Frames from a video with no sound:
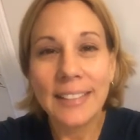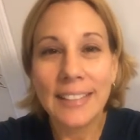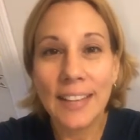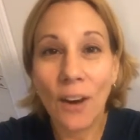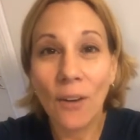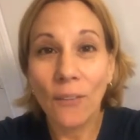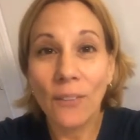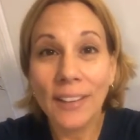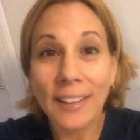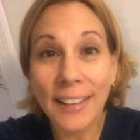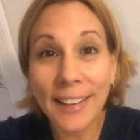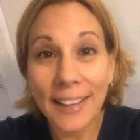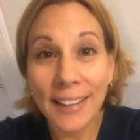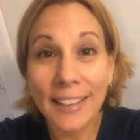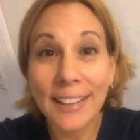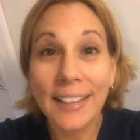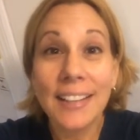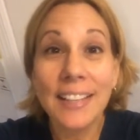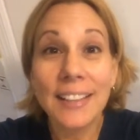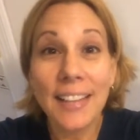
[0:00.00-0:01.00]
No,
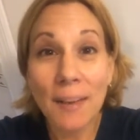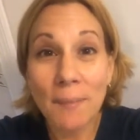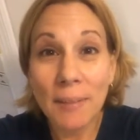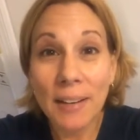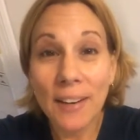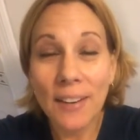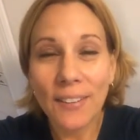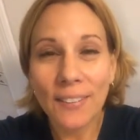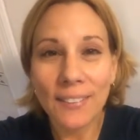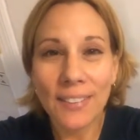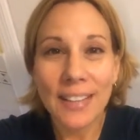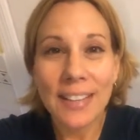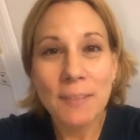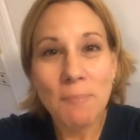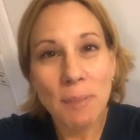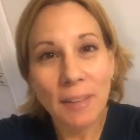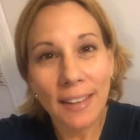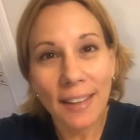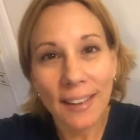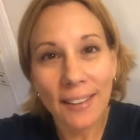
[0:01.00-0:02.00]
kidding. Let me know
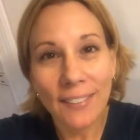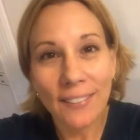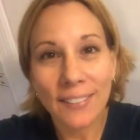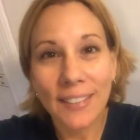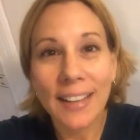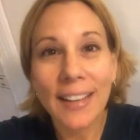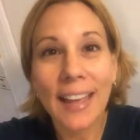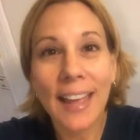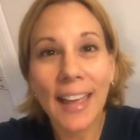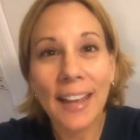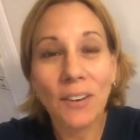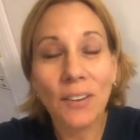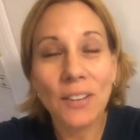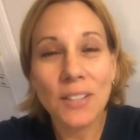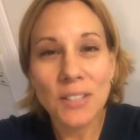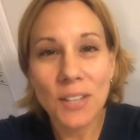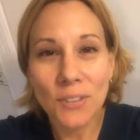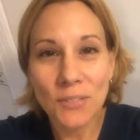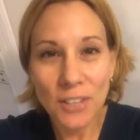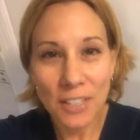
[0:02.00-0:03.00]
below, and
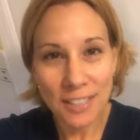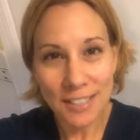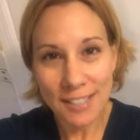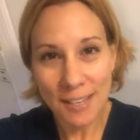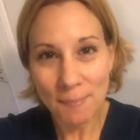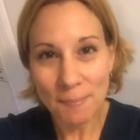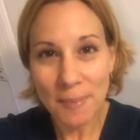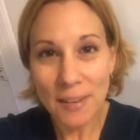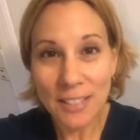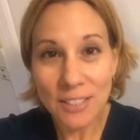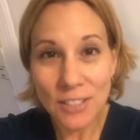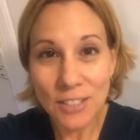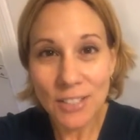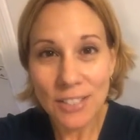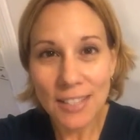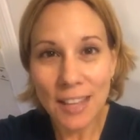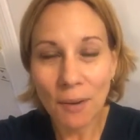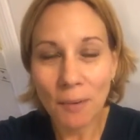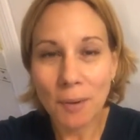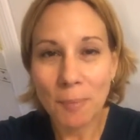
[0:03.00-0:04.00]
also if you could send pictures,
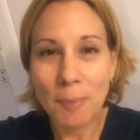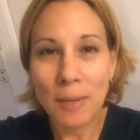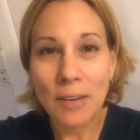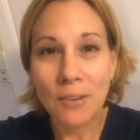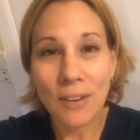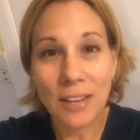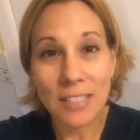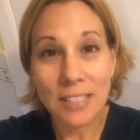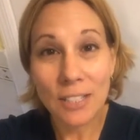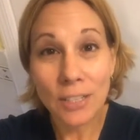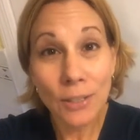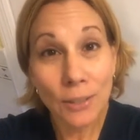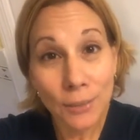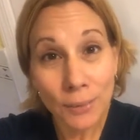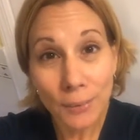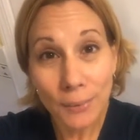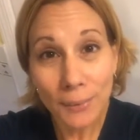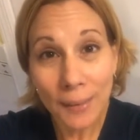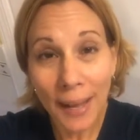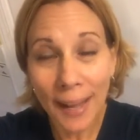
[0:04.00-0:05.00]
that would be great
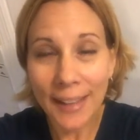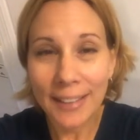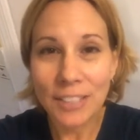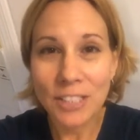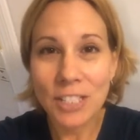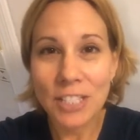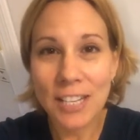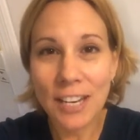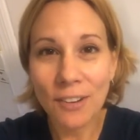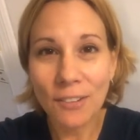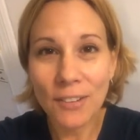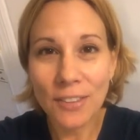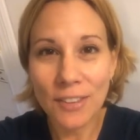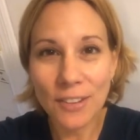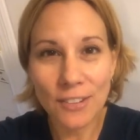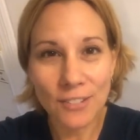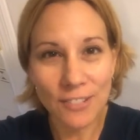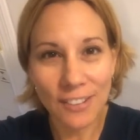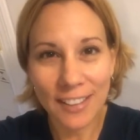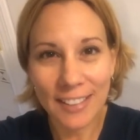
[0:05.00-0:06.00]
too, and share with
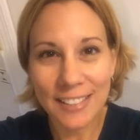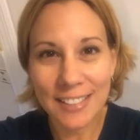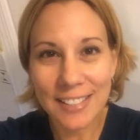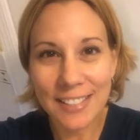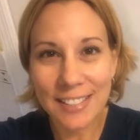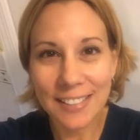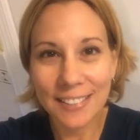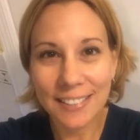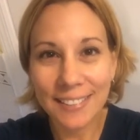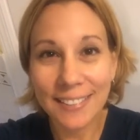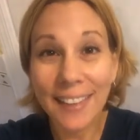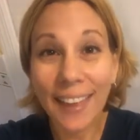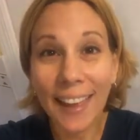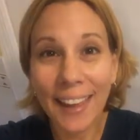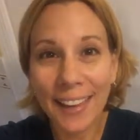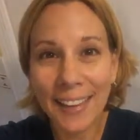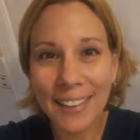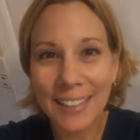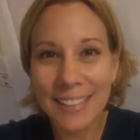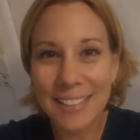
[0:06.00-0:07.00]
your friends.
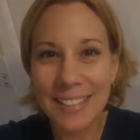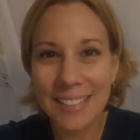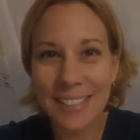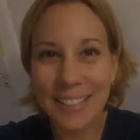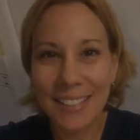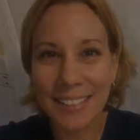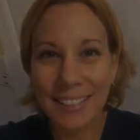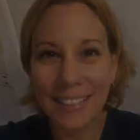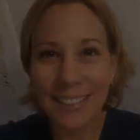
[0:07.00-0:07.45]
Thanks.